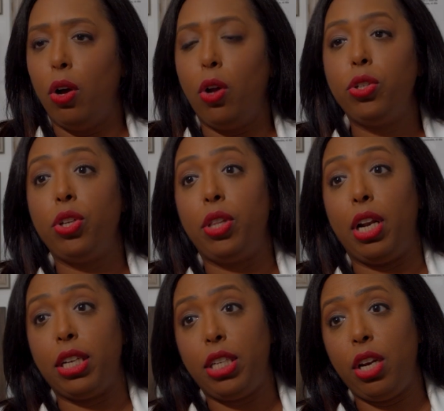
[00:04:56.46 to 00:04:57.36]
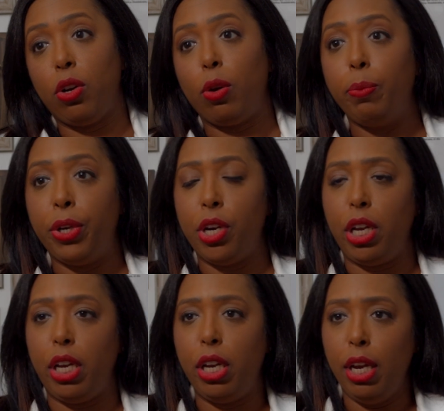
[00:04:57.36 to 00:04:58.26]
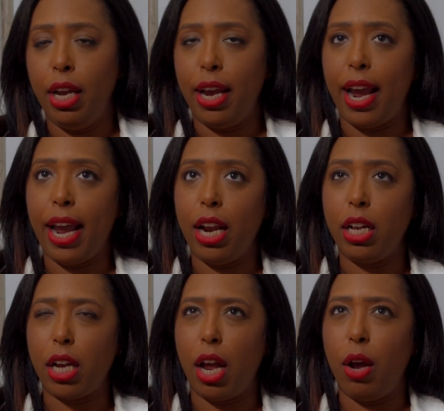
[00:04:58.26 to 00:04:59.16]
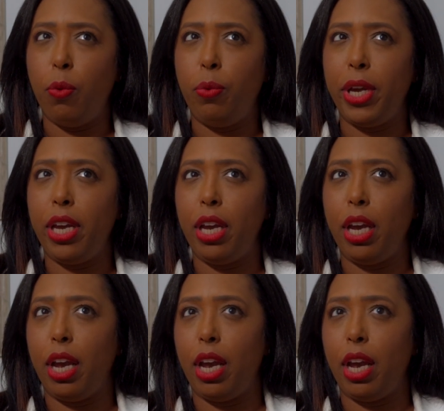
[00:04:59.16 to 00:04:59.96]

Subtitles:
also the Latino community, and we